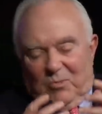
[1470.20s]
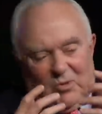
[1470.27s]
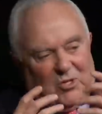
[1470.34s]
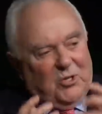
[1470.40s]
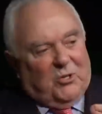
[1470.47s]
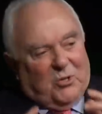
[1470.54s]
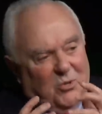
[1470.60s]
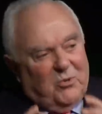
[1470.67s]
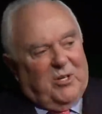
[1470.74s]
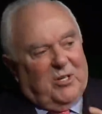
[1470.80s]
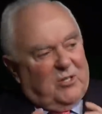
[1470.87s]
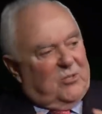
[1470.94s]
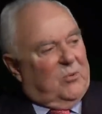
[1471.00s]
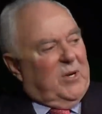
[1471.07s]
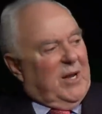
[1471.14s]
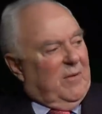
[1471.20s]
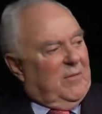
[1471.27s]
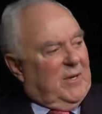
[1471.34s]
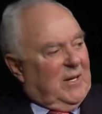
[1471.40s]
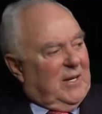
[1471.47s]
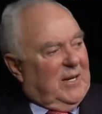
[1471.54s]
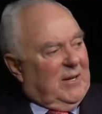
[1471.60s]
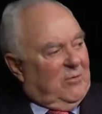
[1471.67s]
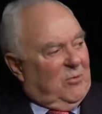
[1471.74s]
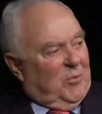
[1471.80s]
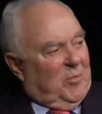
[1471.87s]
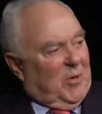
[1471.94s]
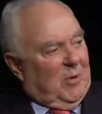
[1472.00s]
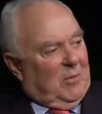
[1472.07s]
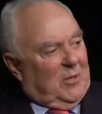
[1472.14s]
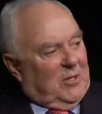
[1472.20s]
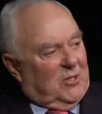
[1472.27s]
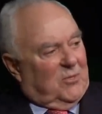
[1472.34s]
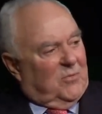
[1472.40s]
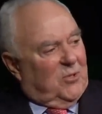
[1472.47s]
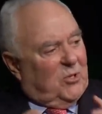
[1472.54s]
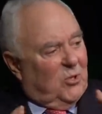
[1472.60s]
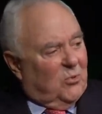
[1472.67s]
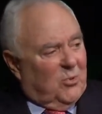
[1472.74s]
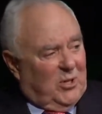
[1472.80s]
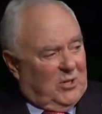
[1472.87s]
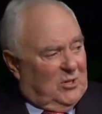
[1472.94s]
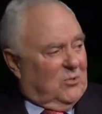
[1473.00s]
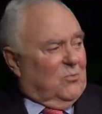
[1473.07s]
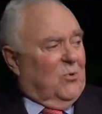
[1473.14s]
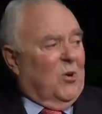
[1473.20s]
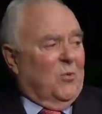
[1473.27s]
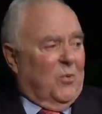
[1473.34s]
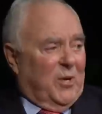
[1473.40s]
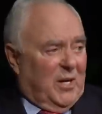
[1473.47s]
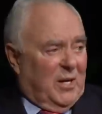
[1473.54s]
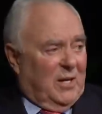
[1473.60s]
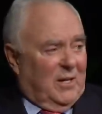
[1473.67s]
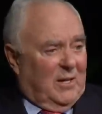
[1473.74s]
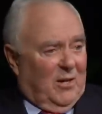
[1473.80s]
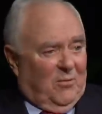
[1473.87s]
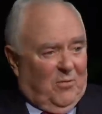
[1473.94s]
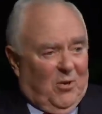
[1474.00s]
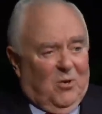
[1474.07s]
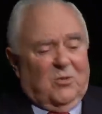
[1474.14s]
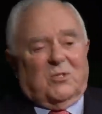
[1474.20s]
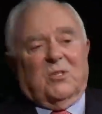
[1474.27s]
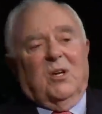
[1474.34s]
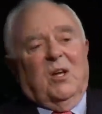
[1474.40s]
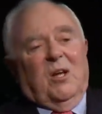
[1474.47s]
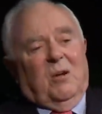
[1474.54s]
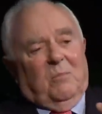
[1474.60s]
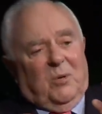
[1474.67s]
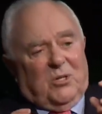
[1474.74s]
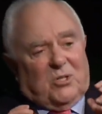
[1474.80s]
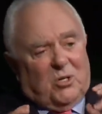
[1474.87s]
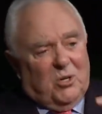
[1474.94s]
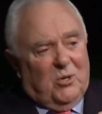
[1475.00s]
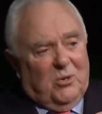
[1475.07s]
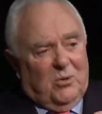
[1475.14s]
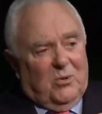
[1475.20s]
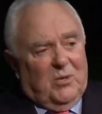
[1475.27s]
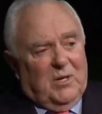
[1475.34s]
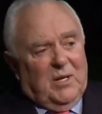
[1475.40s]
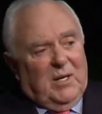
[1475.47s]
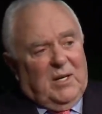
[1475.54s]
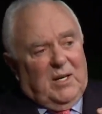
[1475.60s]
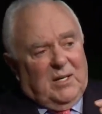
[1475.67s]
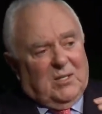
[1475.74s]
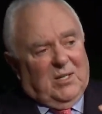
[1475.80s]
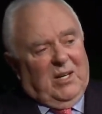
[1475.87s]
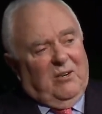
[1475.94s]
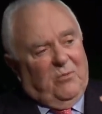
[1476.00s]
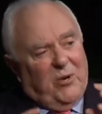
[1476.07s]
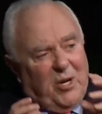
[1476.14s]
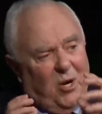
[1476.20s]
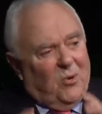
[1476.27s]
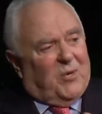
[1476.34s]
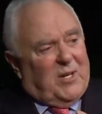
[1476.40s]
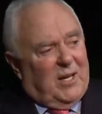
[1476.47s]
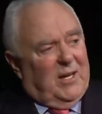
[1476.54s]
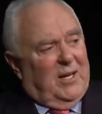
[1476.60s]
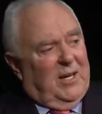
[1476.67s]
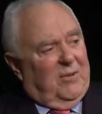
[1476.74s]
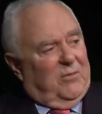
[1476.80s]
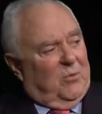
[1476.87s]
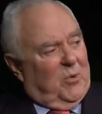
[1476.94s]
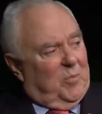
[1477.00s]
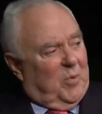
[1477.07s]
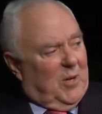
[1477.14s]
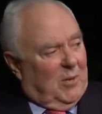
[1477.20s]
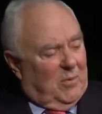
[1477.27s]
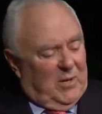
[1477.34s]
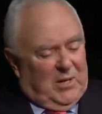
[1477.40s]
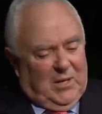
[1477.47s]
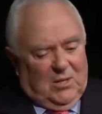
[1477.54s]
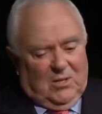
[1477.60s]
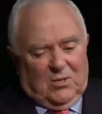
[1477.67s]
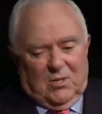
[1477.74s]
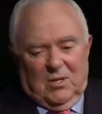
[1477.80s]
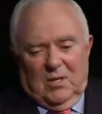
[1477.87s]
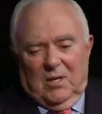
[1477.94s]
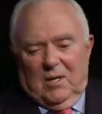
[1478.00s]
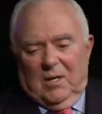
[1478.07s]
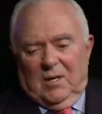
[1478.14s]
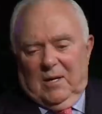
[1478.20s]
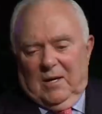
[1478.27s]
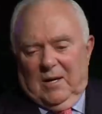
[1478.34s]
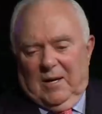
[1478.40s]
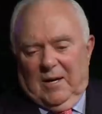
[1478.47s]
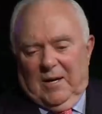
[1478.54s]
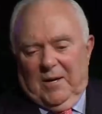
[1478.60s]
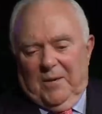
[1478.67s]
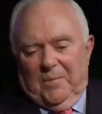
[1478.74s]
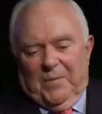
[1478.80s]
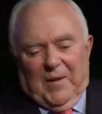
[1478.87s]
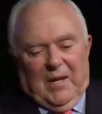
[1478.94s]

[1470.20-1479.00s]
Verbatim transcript: To do this, we have to get half the Republicans for two reasons. One, we needed their votes, but two, he said, if we don't get half the Republicans, uh,